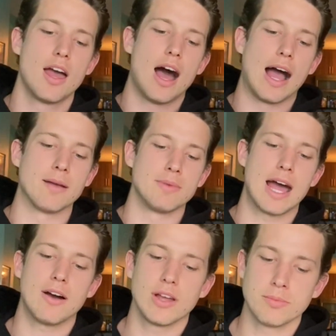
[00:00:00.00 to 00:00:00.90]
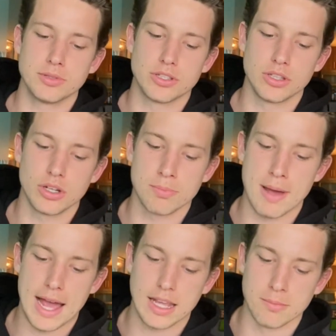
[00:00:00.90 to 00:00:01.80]
I am now able to look
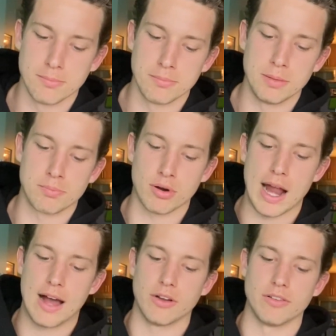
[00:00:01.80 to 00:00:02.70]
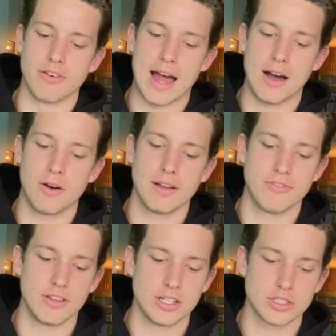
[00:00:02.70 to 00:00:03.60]
back and be proud of how I
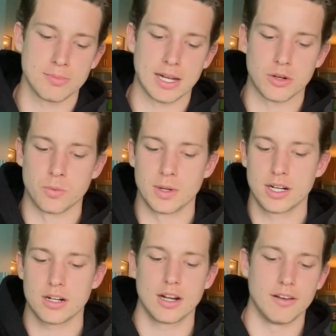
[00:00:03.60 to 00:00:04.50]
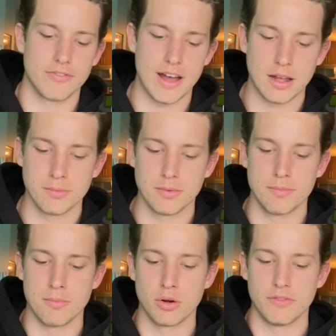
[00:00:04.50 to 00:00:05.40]
finished my career and
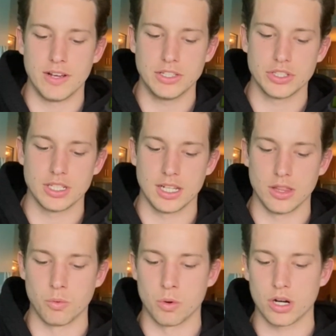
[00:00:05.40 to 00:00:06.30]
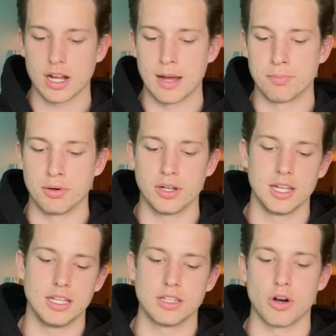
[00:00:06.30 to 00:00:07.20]
found motivation in the work I
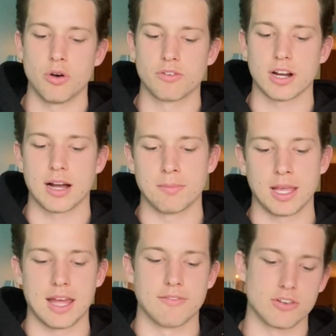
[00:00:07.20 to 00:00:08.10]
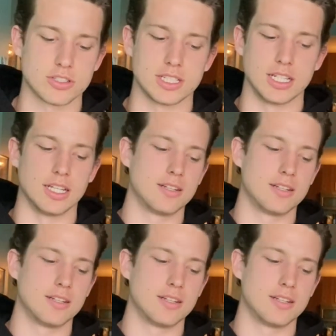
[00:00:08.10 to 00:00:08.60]
put into overcoming adversity.